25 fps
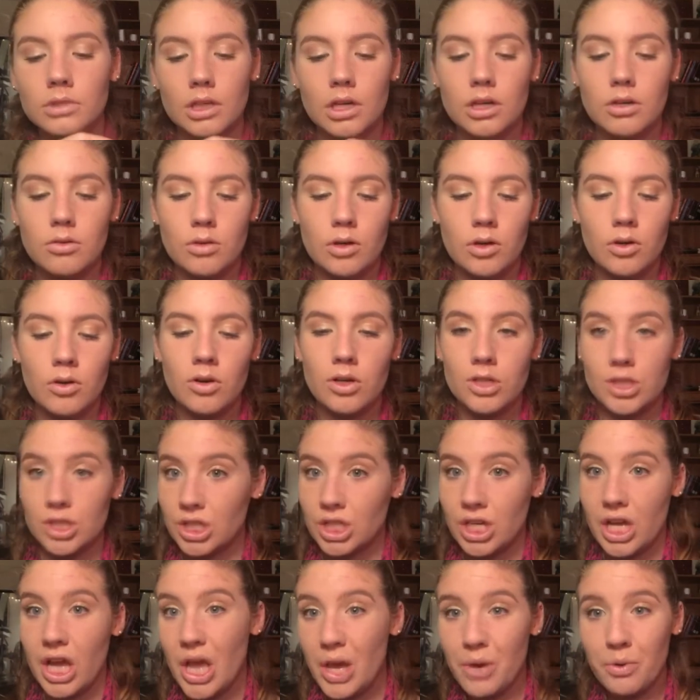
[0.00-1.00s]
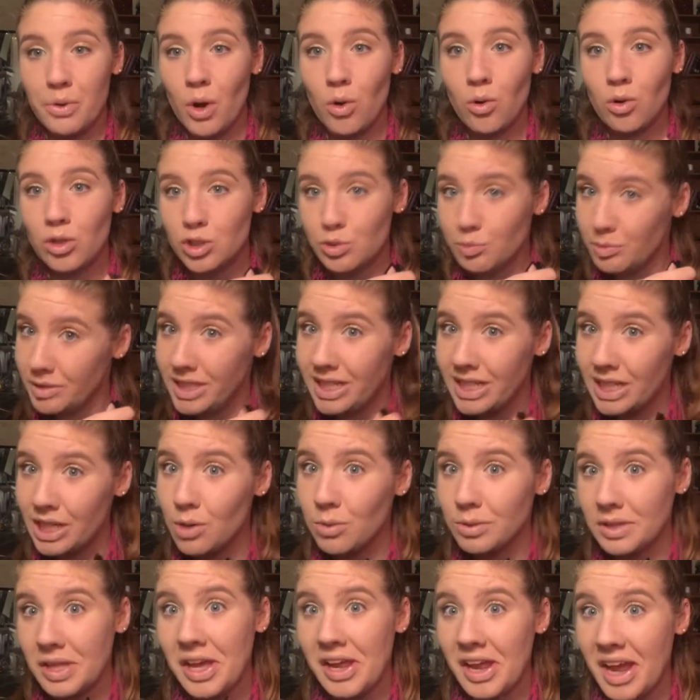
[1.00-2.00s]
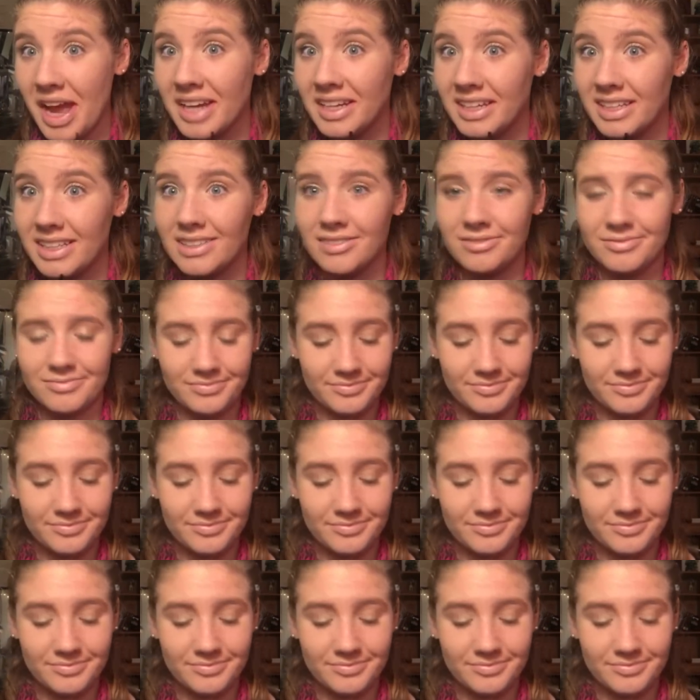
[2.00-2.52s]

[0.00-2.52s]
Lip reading: Oh gosh. Oh gosh, we need to go light-handed.